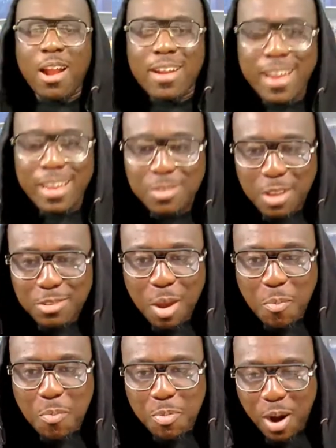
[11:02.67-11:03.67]
this
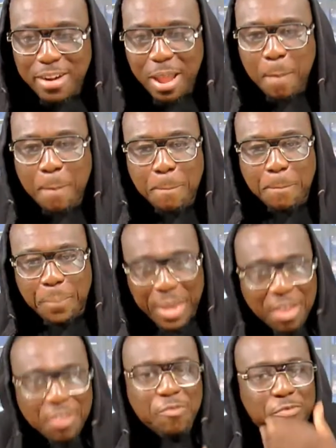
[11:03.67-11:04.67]
also brought the
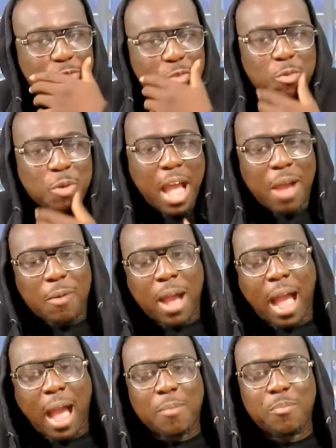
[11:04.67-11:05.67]
beef to
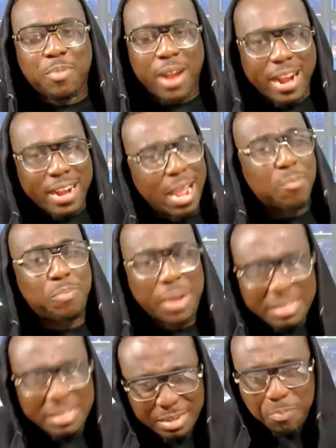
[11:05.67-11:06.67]
our brother
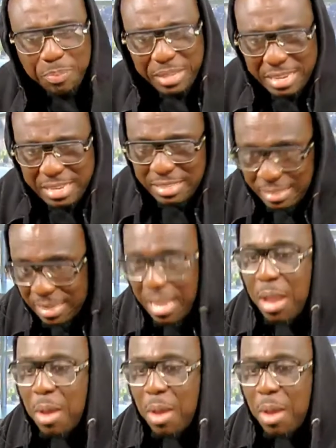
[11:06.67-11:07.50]
Patapaa say